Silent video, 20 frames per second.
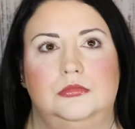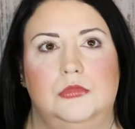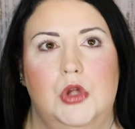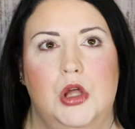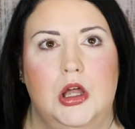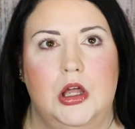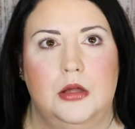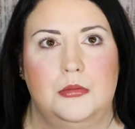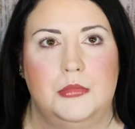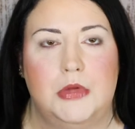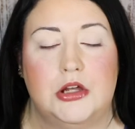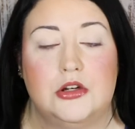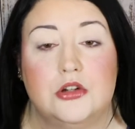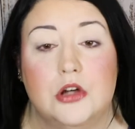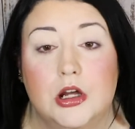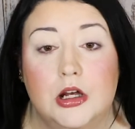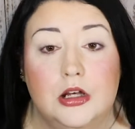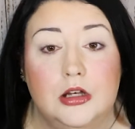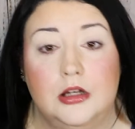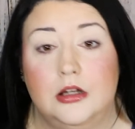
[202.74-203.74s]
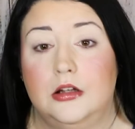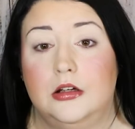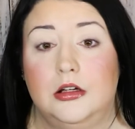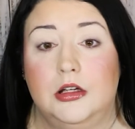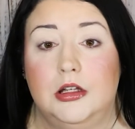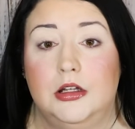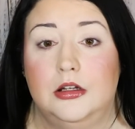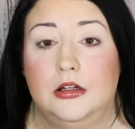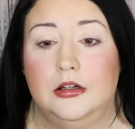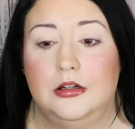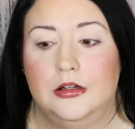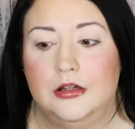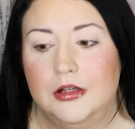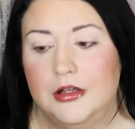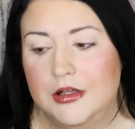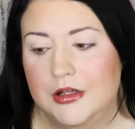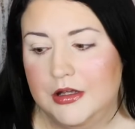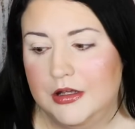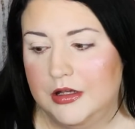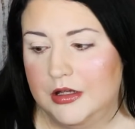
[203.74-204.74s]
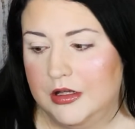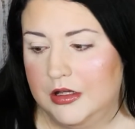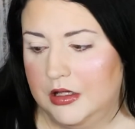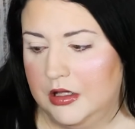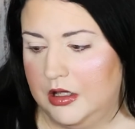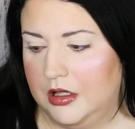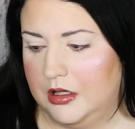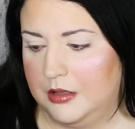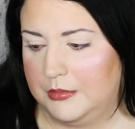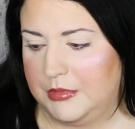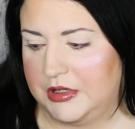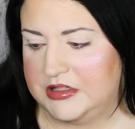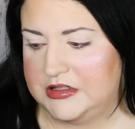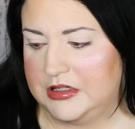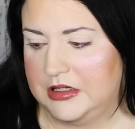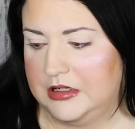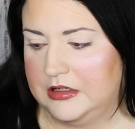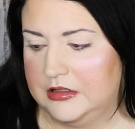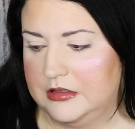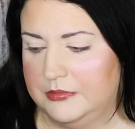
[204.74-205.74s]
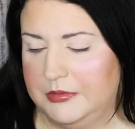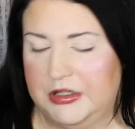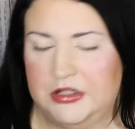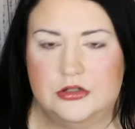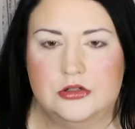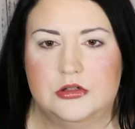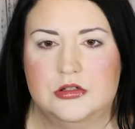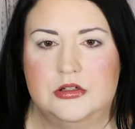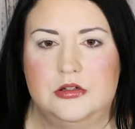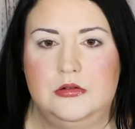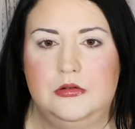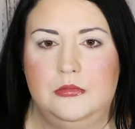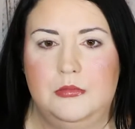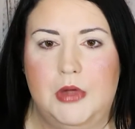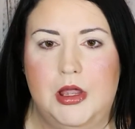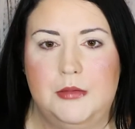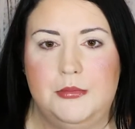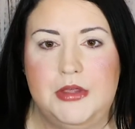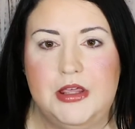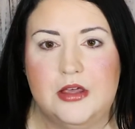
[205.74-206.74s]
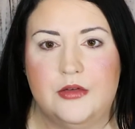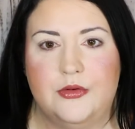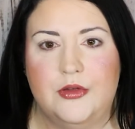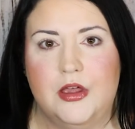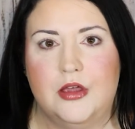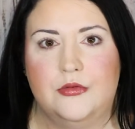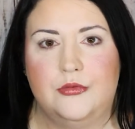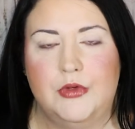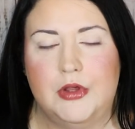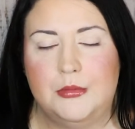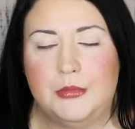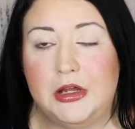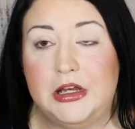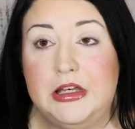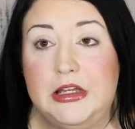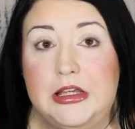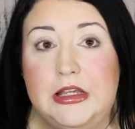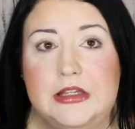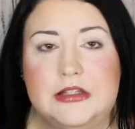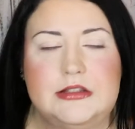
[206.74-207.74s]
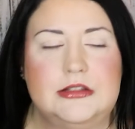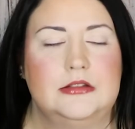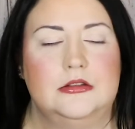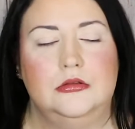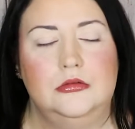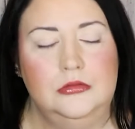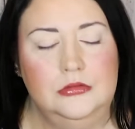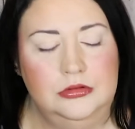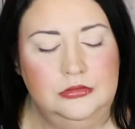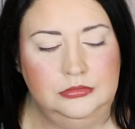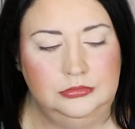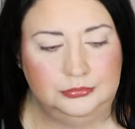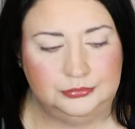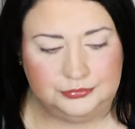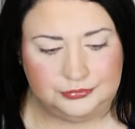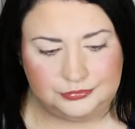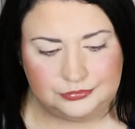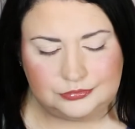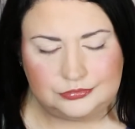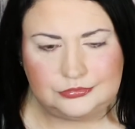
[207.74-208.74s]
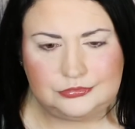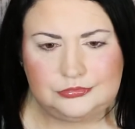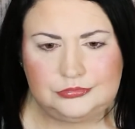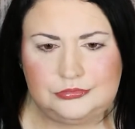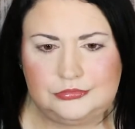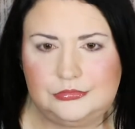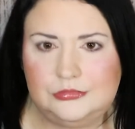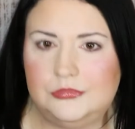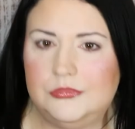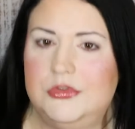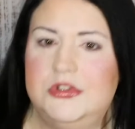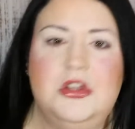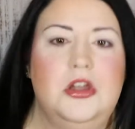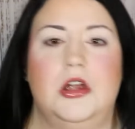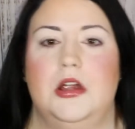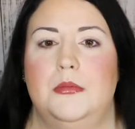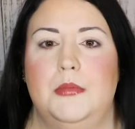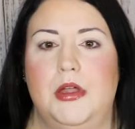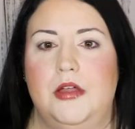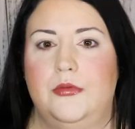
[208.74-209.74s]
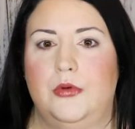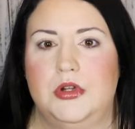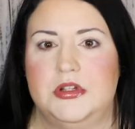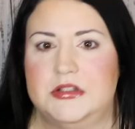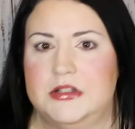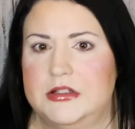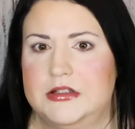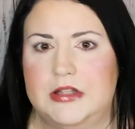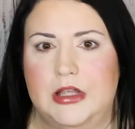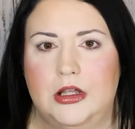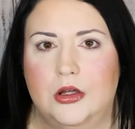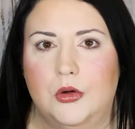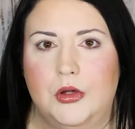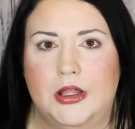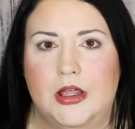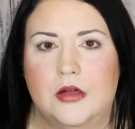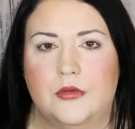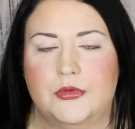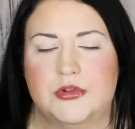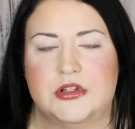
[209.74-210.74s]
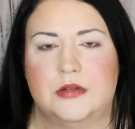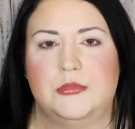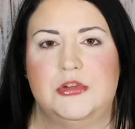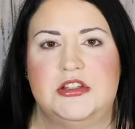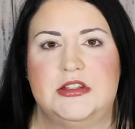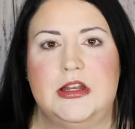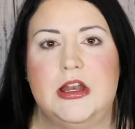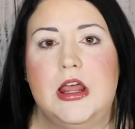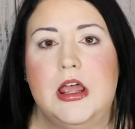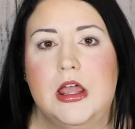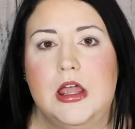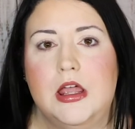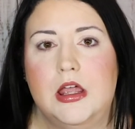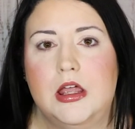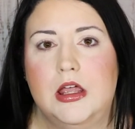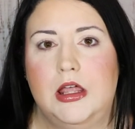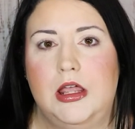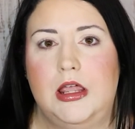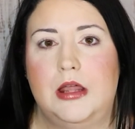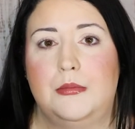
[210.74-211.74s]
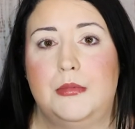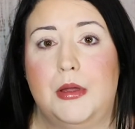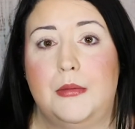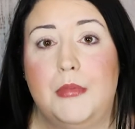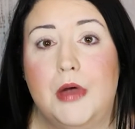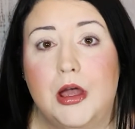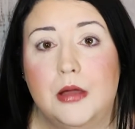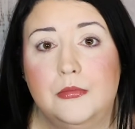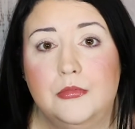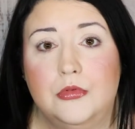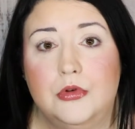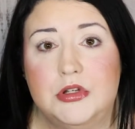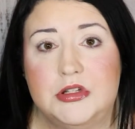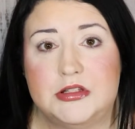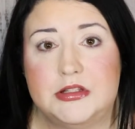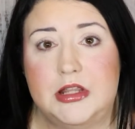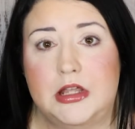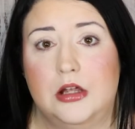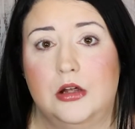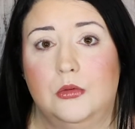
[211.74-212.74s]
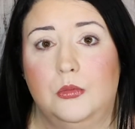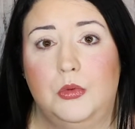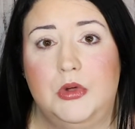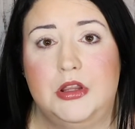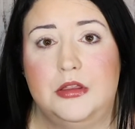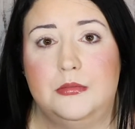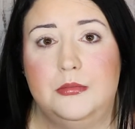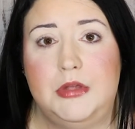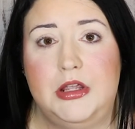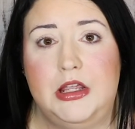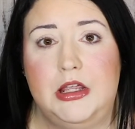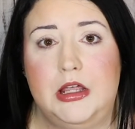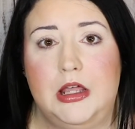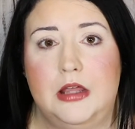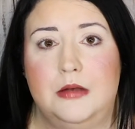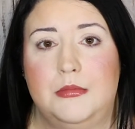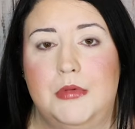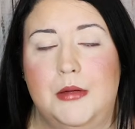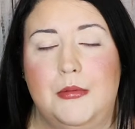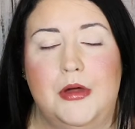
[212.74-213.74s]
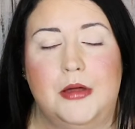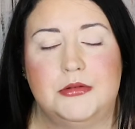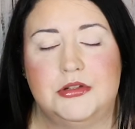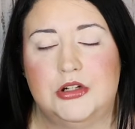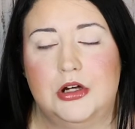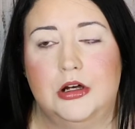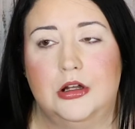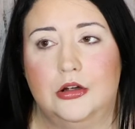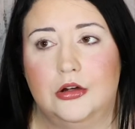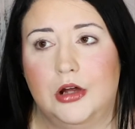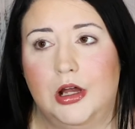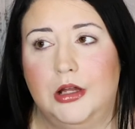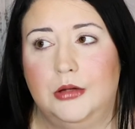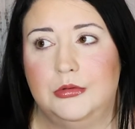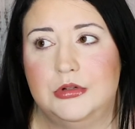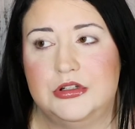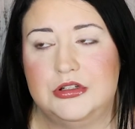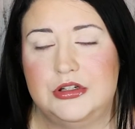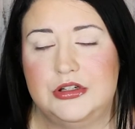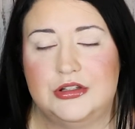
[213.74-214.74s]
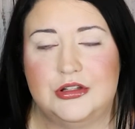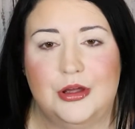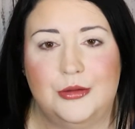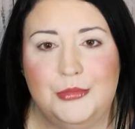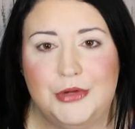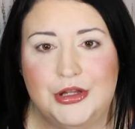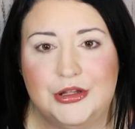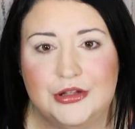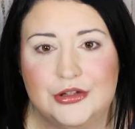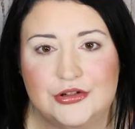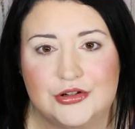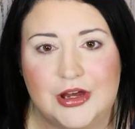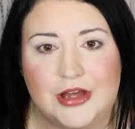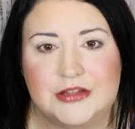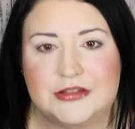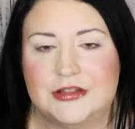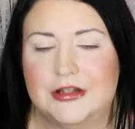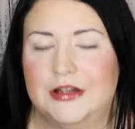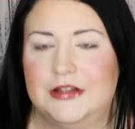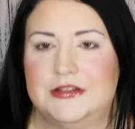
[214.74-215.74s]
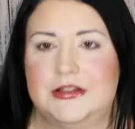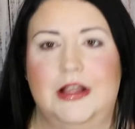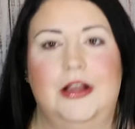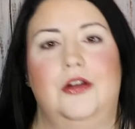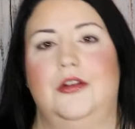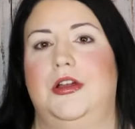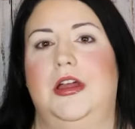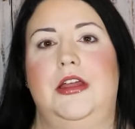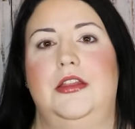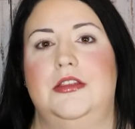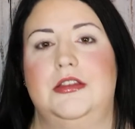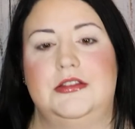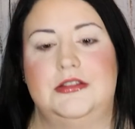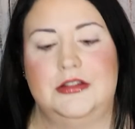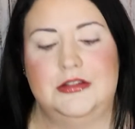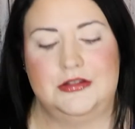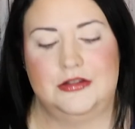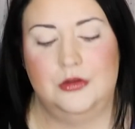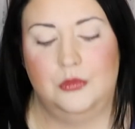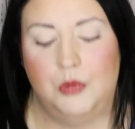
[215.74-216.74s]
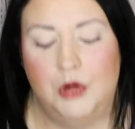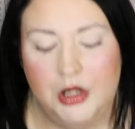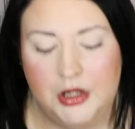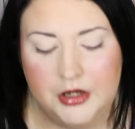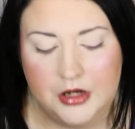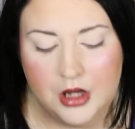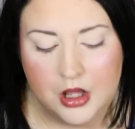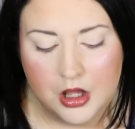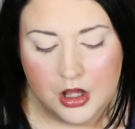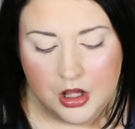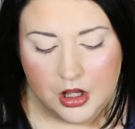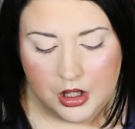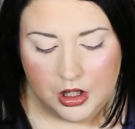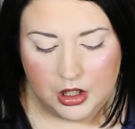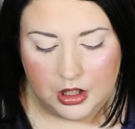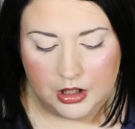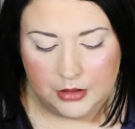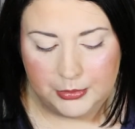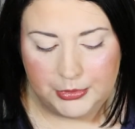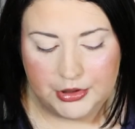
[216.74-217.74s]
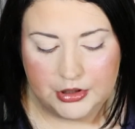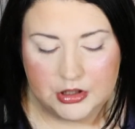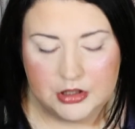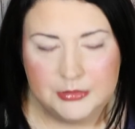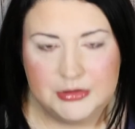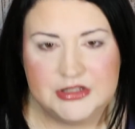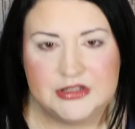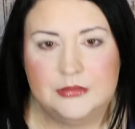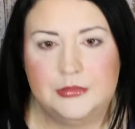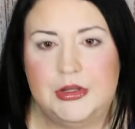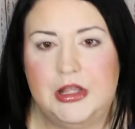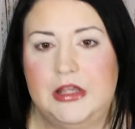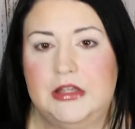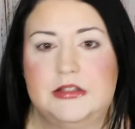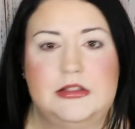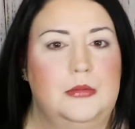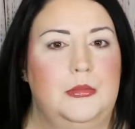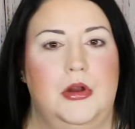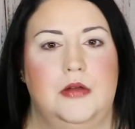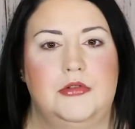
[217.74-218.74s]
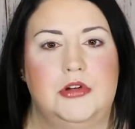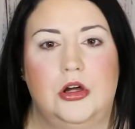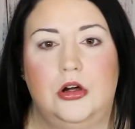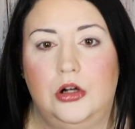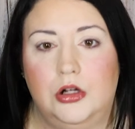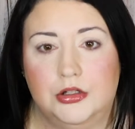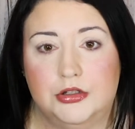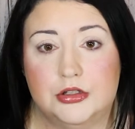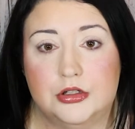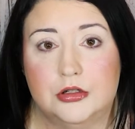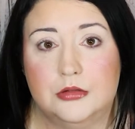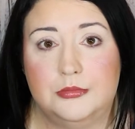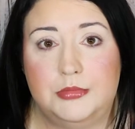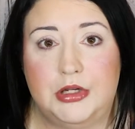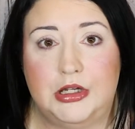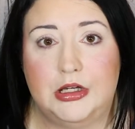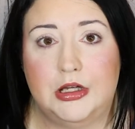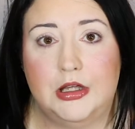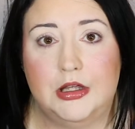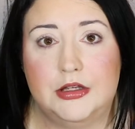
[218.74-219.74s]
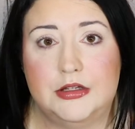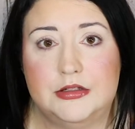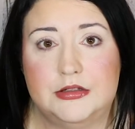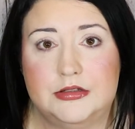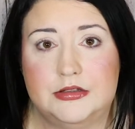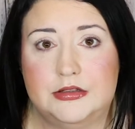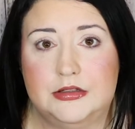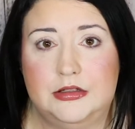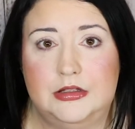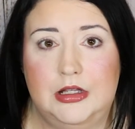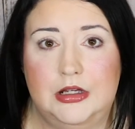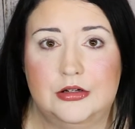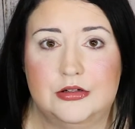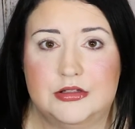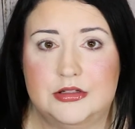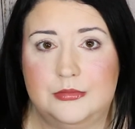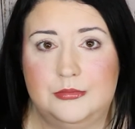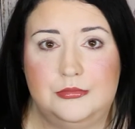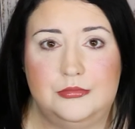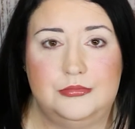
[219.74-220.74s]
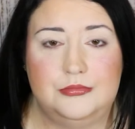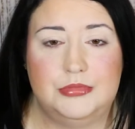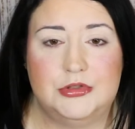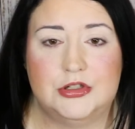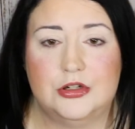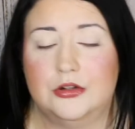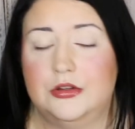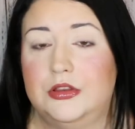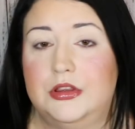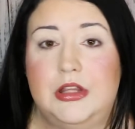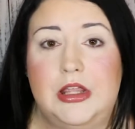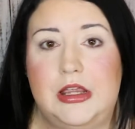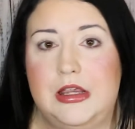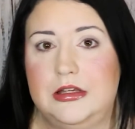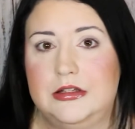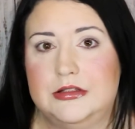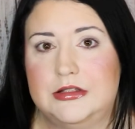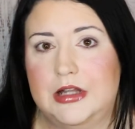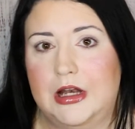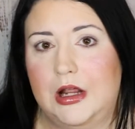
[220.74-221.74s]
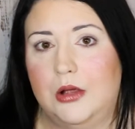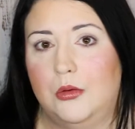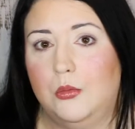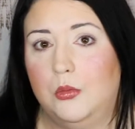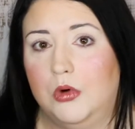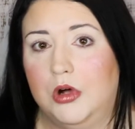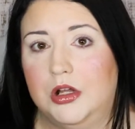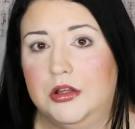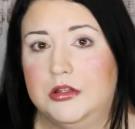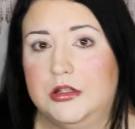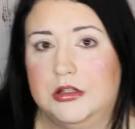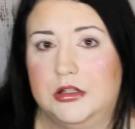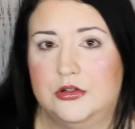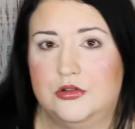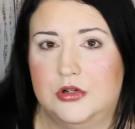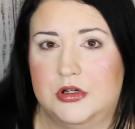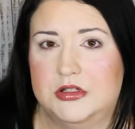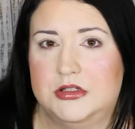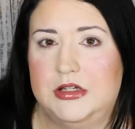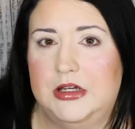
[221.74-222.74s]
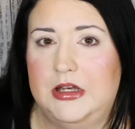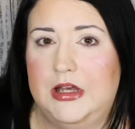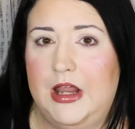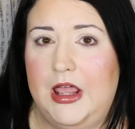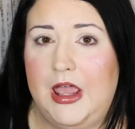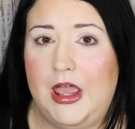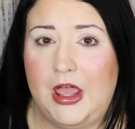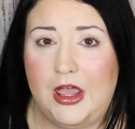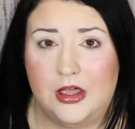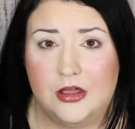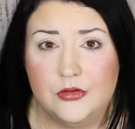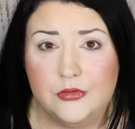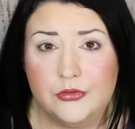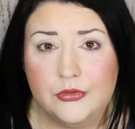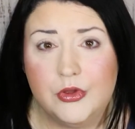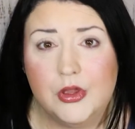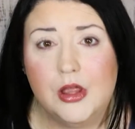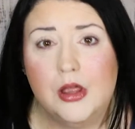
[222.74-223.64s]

I tried it on. I sent pictures to my BFF and my niece. Sorry, my voice is like going out for some reason. And my mom was there with me, and my mom started crying when she saw me in the dress. And I was like, okay, this is the one. There are going to be some things I'm going to have to alter because there are some certain things that I want that the dress didn't have.